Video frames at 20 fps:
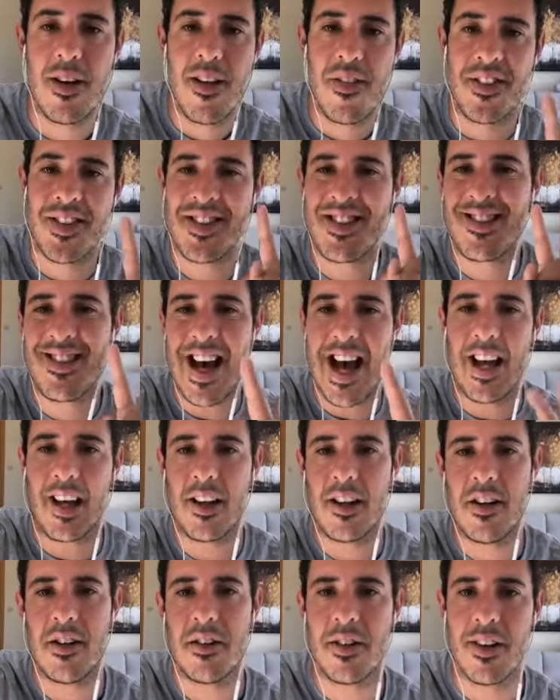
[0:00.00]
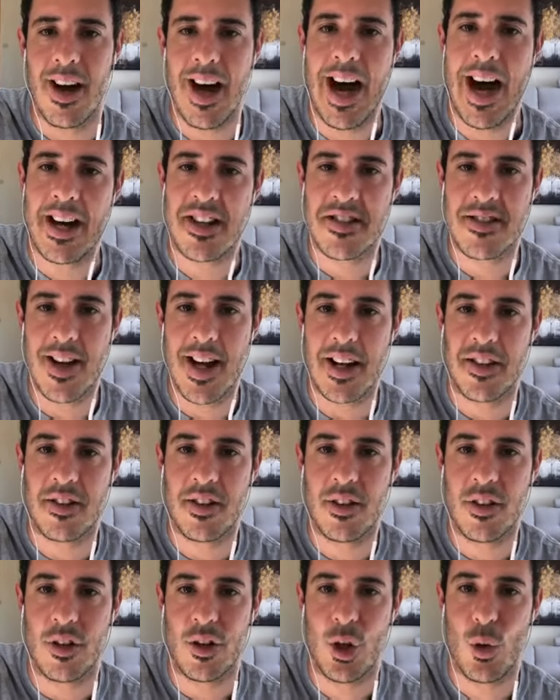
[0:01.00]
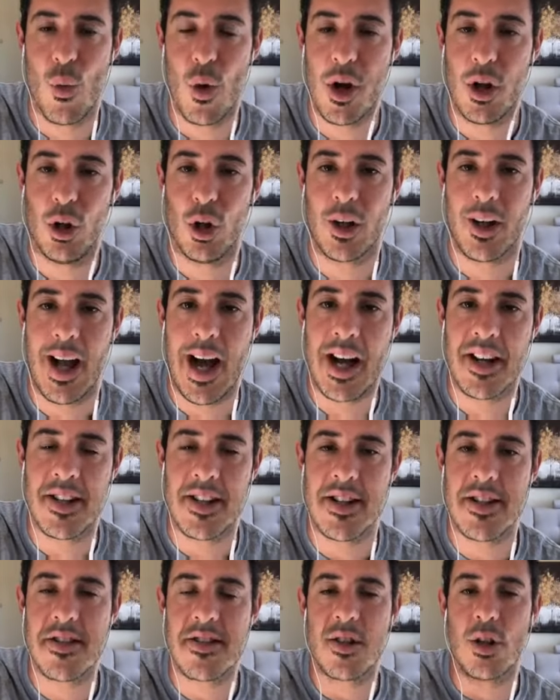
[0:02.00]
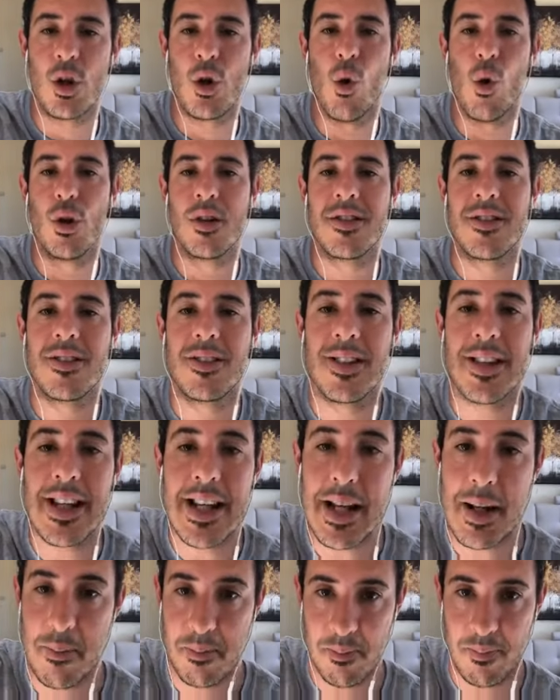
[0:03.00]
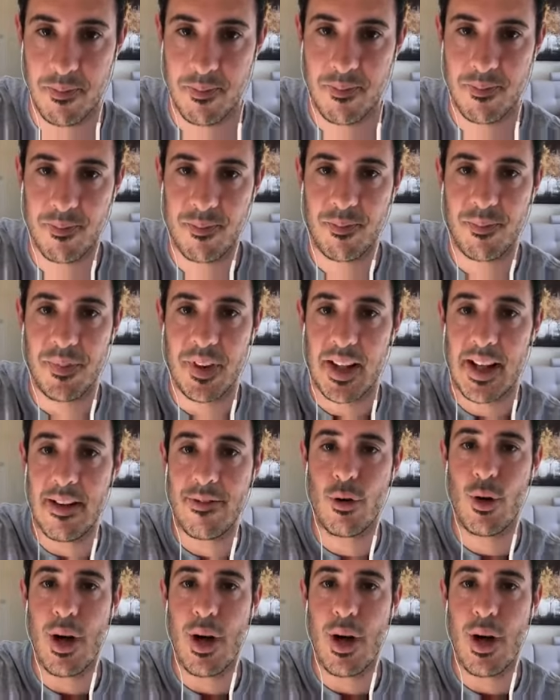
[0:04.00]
The second asset you want to look at is your team, if you